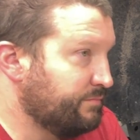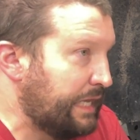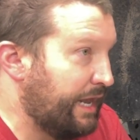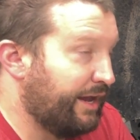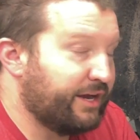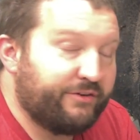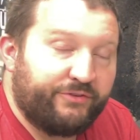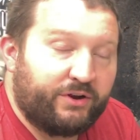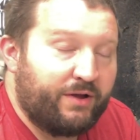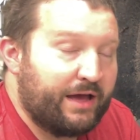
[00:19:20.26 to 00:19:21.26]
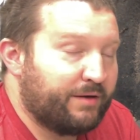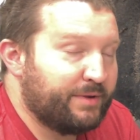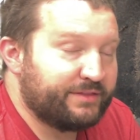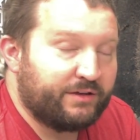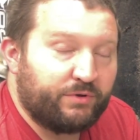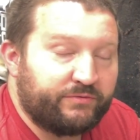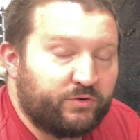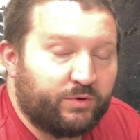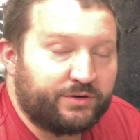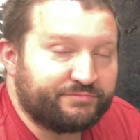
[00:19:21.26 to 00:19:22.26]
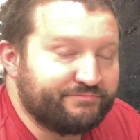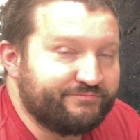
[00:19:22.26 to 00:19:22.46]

I got to figure out how to make that revenue work.